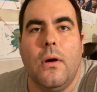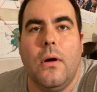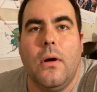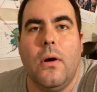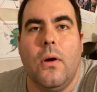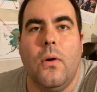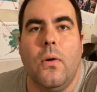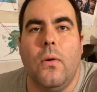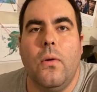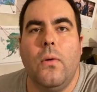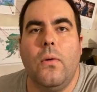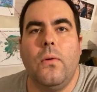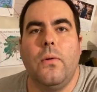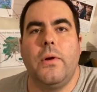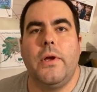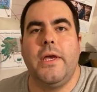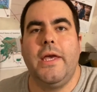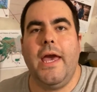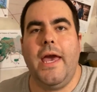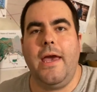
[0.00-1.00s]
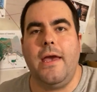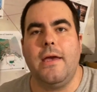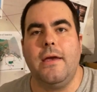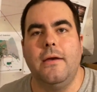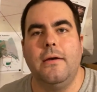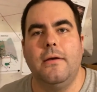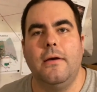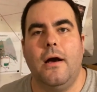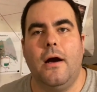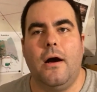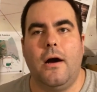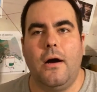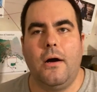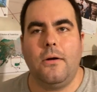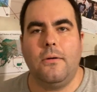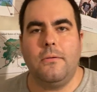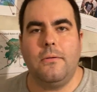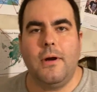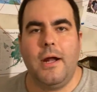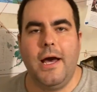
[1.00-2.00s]
Okay.
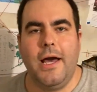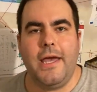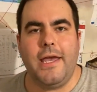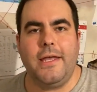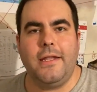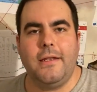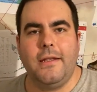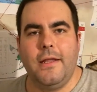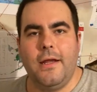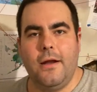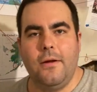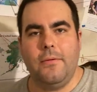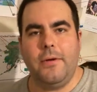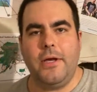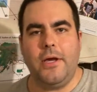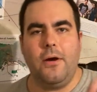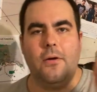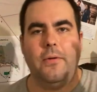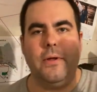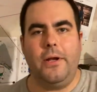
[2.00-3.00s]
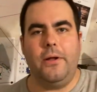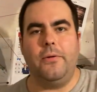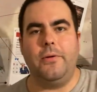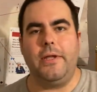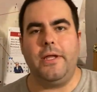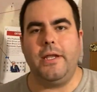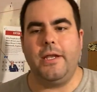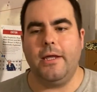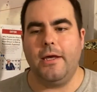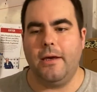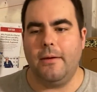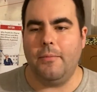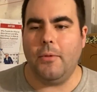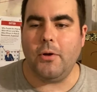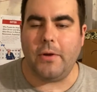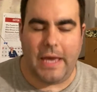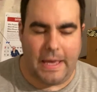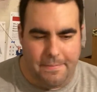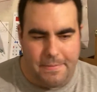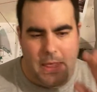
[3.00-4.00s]
All right. There we go. We don't need him.
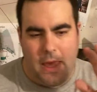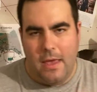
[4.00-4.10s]
Okay.